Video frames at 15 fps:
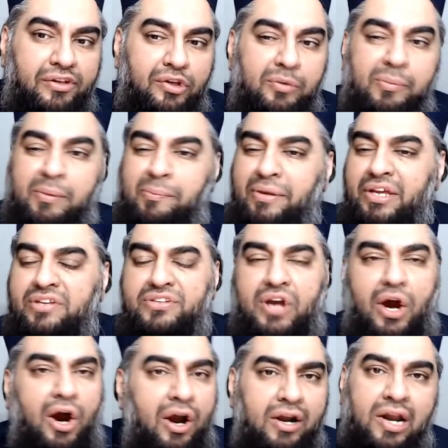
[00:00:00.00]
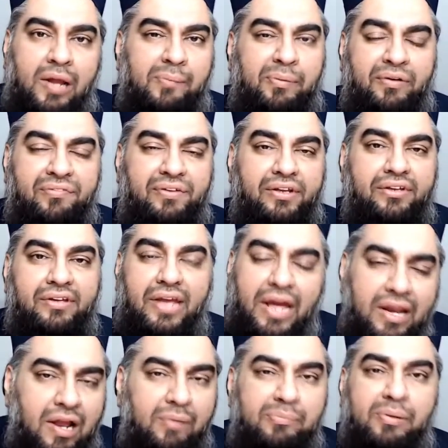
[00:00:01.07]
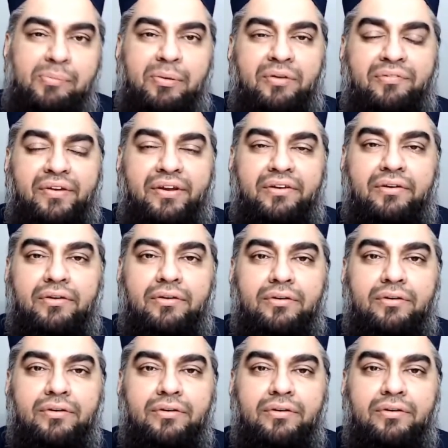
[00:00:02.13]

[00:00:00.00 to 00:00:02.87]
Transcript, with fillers: Human beings are not perfect, cannot be perfect.